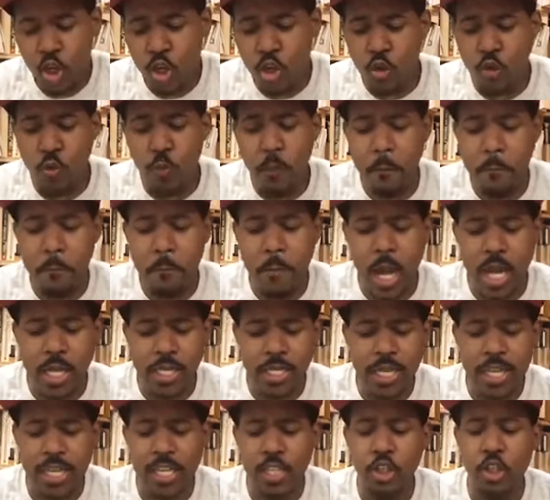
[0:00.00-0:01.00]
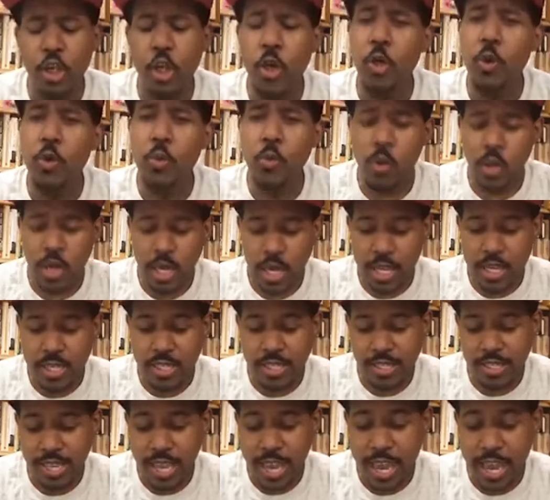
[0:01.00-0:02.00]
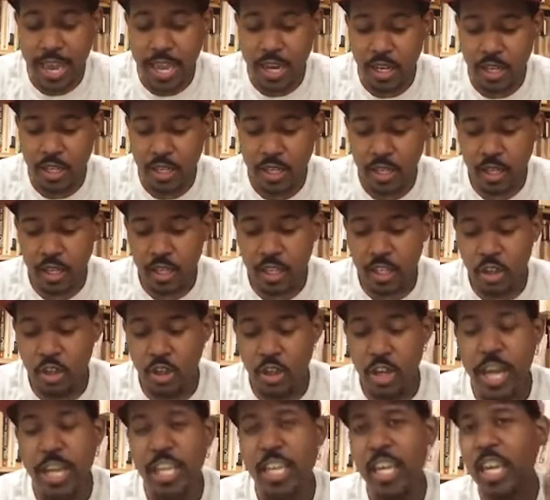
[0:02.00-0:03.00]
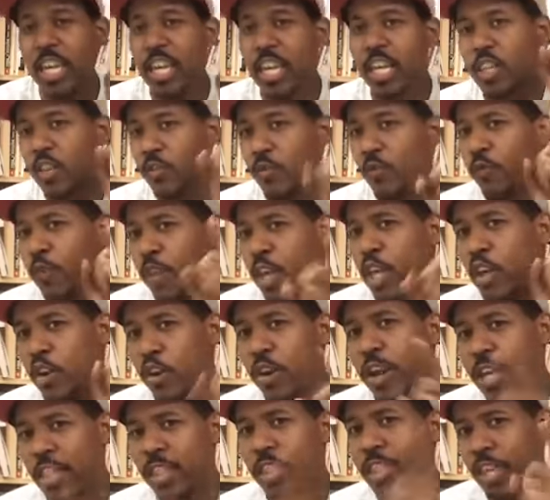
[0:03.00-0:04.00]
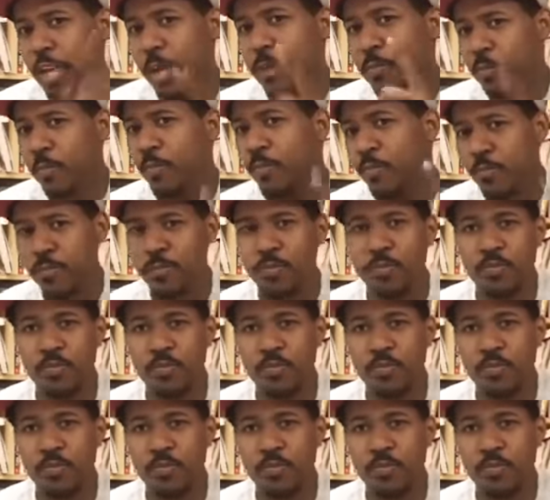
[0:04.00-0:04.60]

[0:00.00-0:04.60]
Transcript: You monkeys, you, he said, shaking his finger at them.